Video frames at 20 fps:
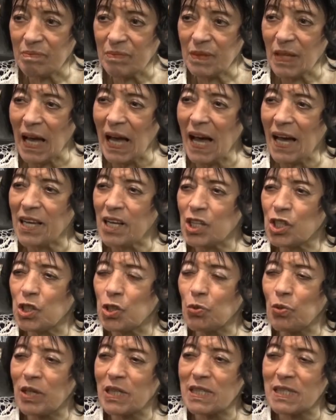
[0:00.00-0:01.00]
So how did
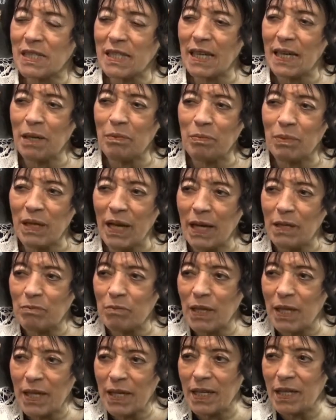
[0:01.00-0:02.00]
you escape not
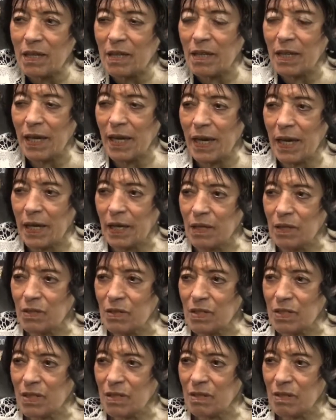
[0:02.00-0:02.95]
getting in the games?